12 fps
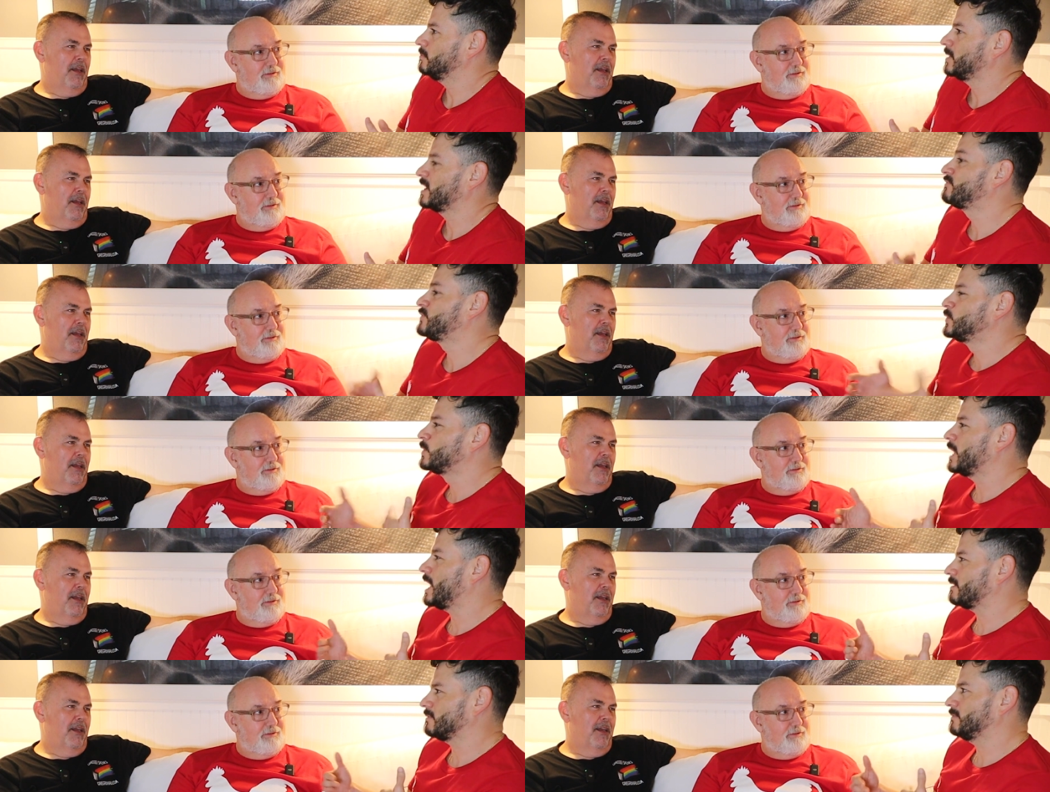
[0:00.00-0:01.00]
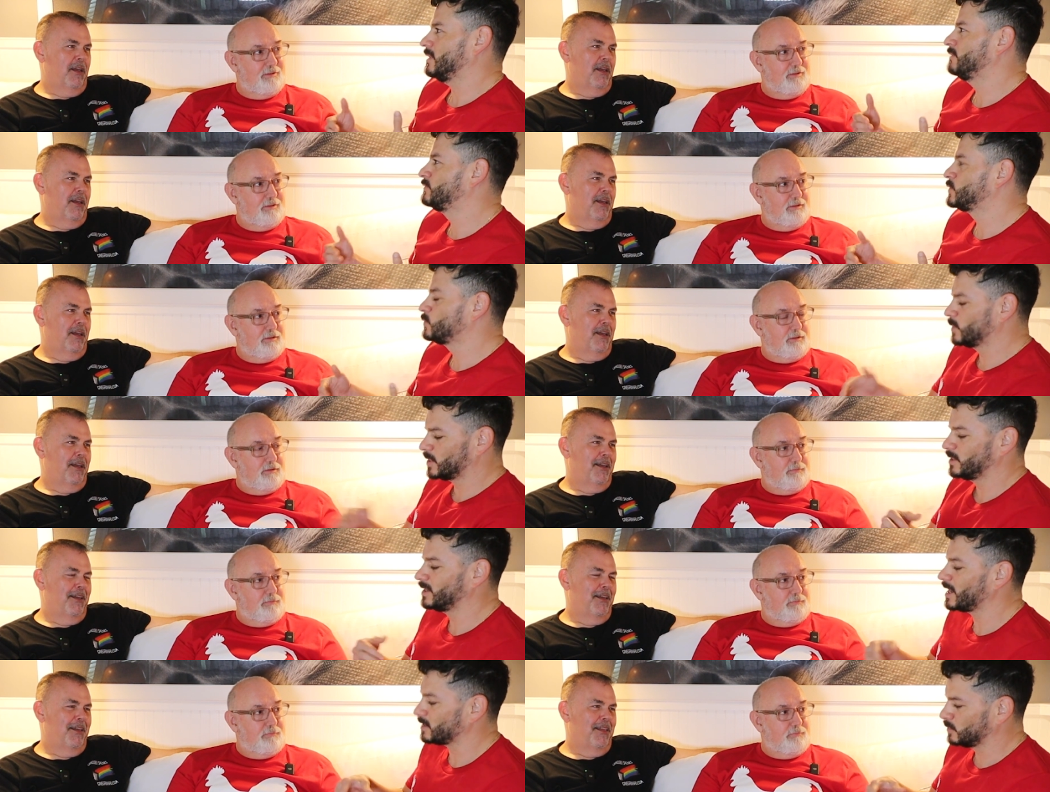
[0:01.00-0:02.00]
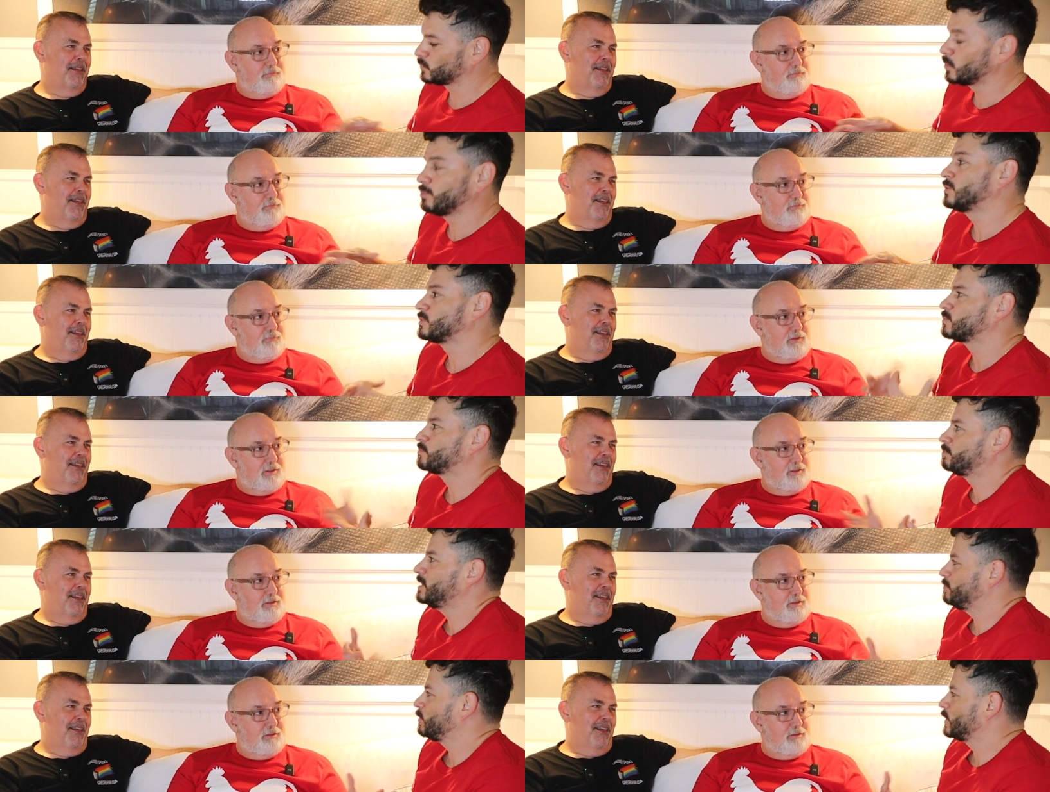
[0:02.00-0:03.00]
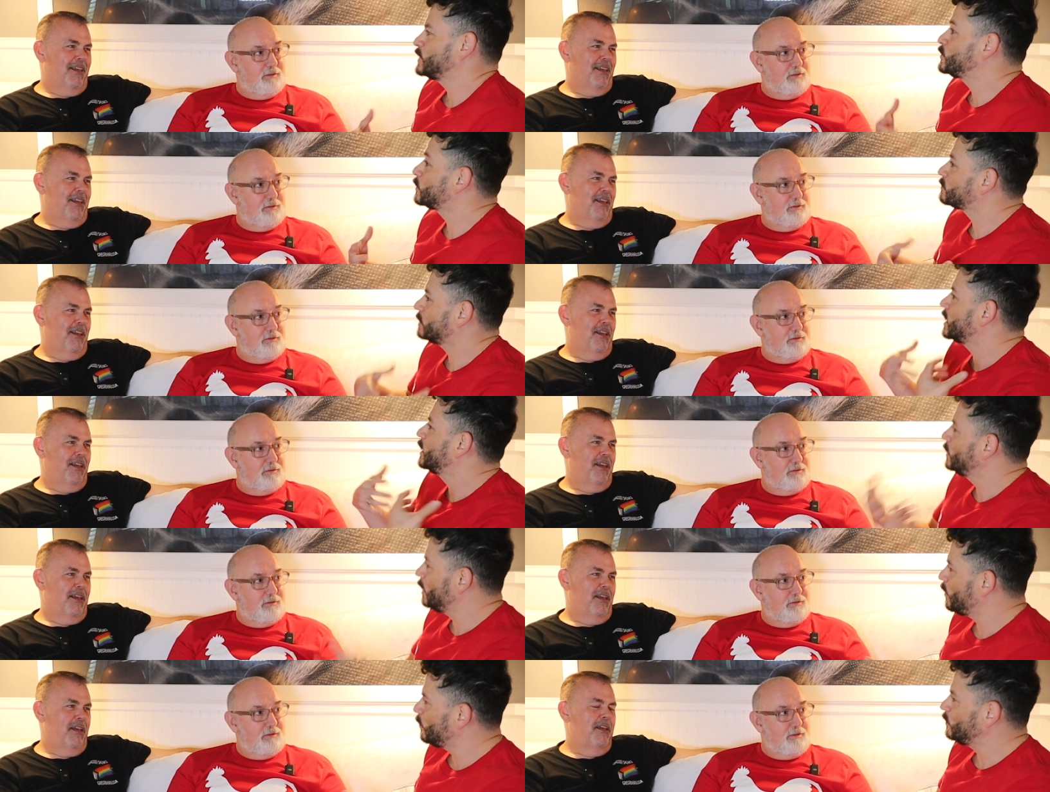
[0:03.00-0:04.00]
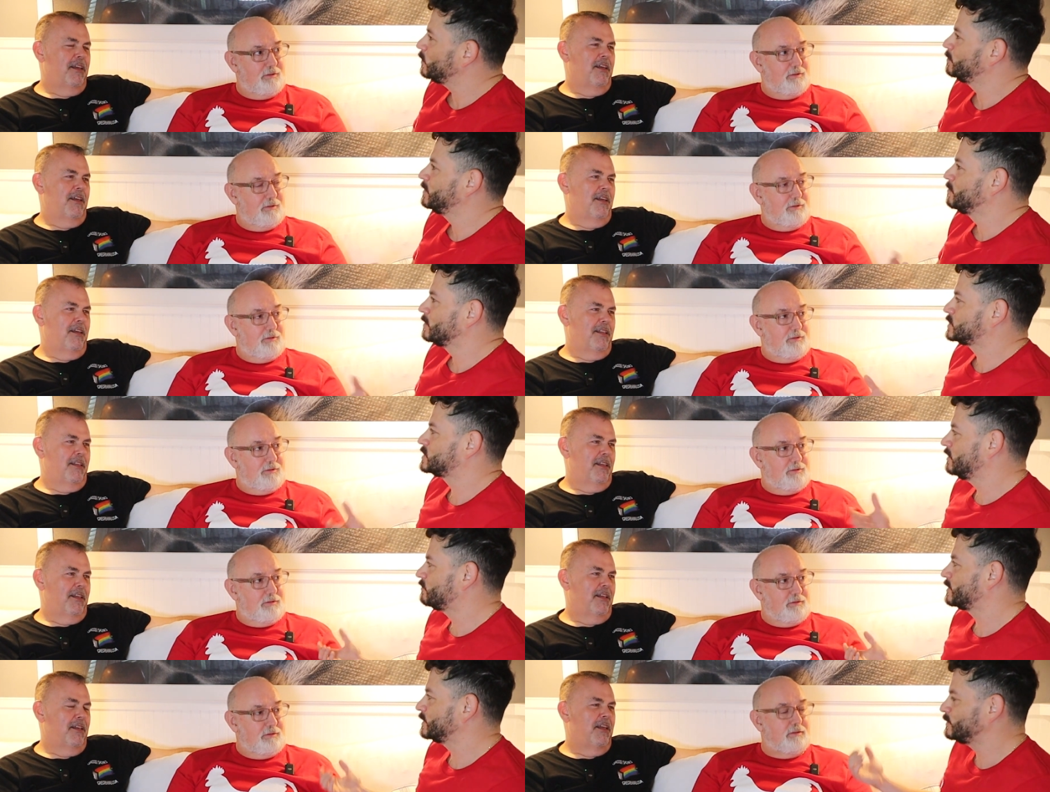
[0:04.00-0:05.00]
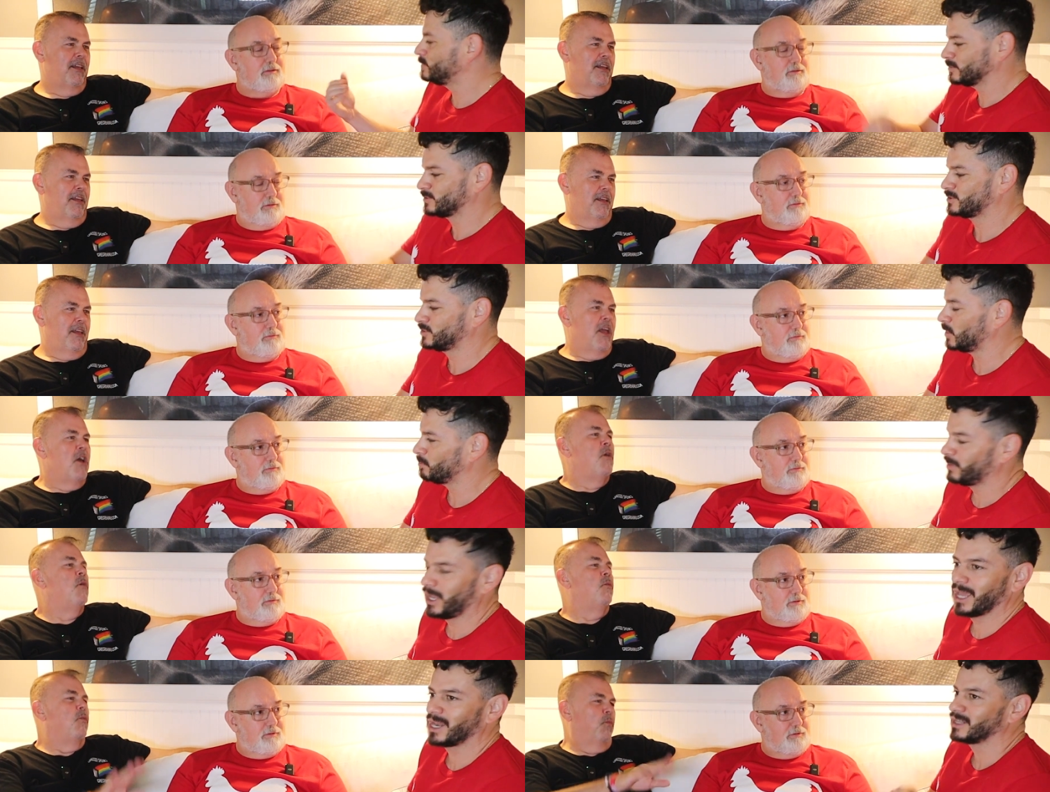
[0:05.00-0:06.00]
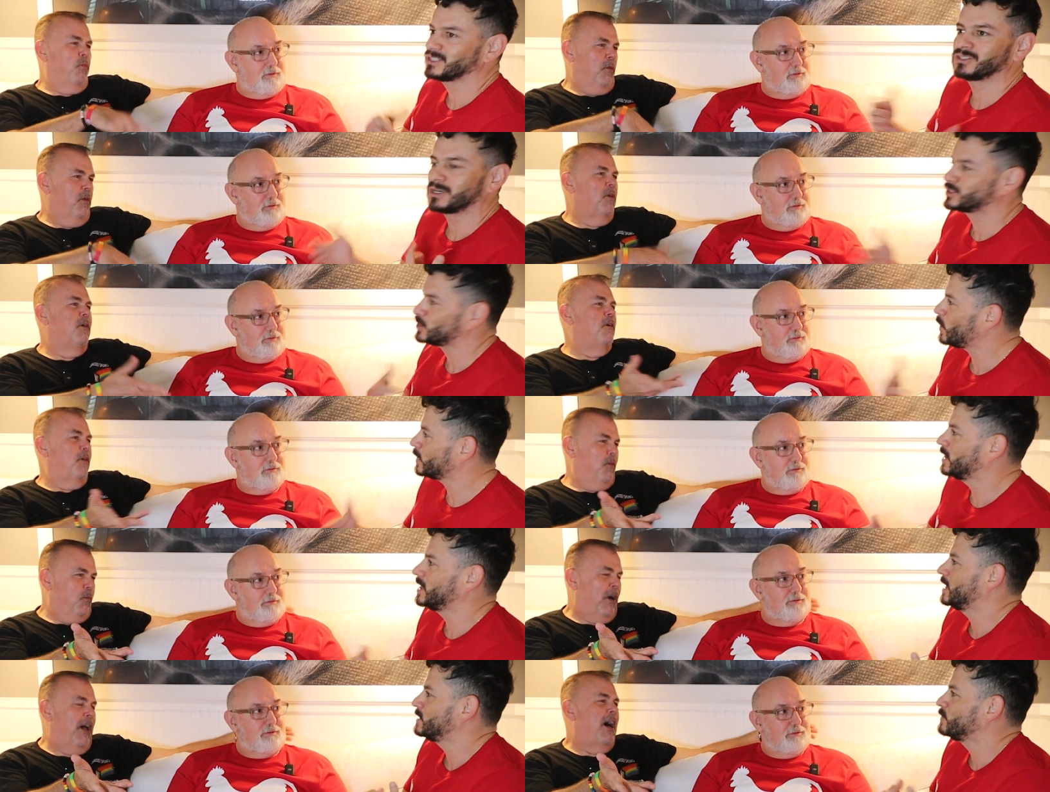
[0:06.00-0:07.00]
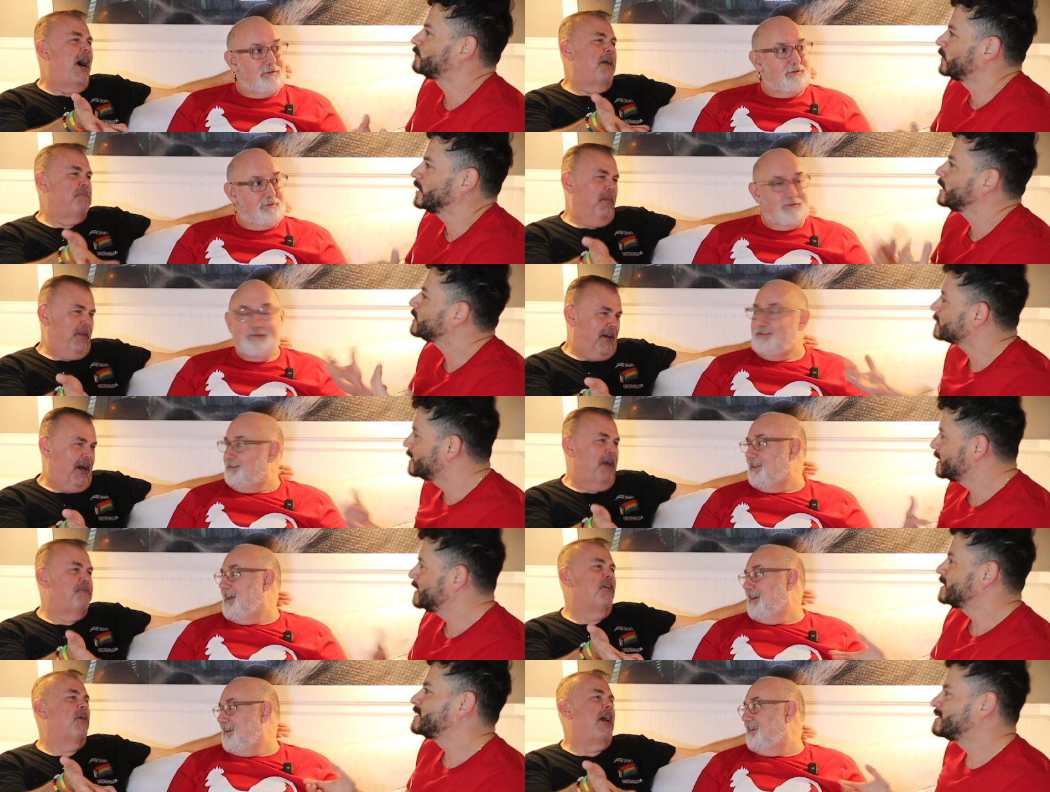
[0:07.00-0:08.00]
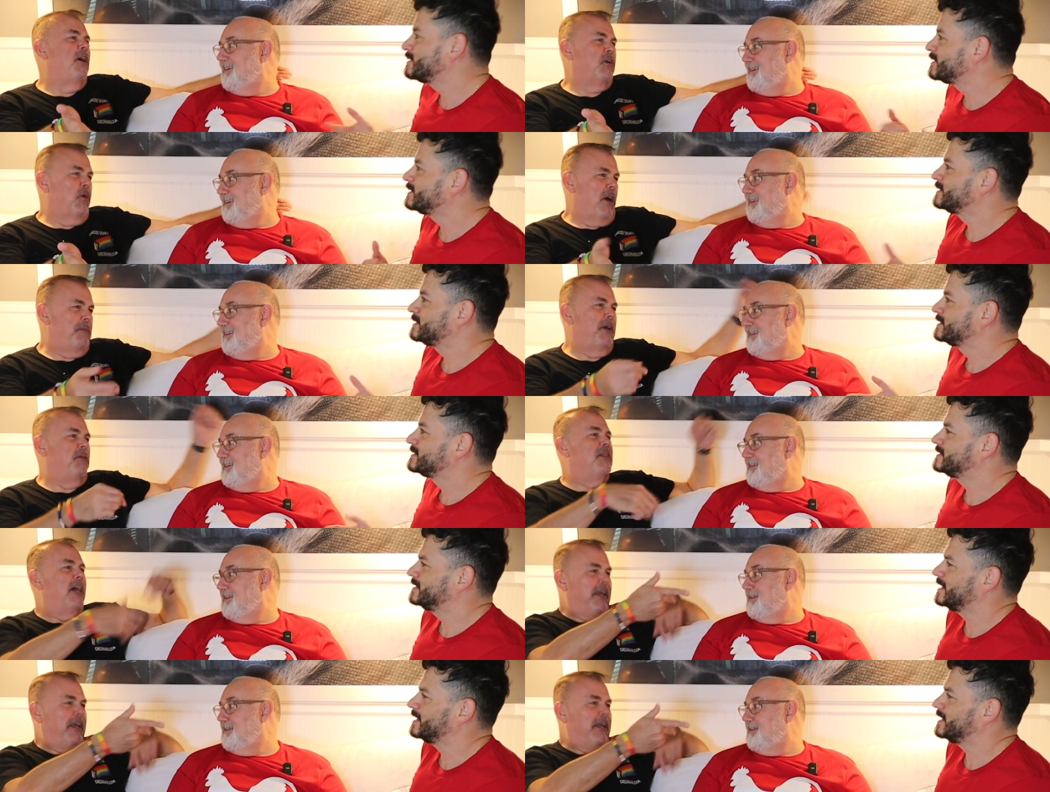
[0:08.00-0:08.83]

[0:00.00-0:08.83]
Speaker 1: But if you have, if you were in a group with people that you already know, be much different. You just jump in and start talking. Well, I, feel,
Speaker 2: I'm, I'm mm-hmm. very outgoing, but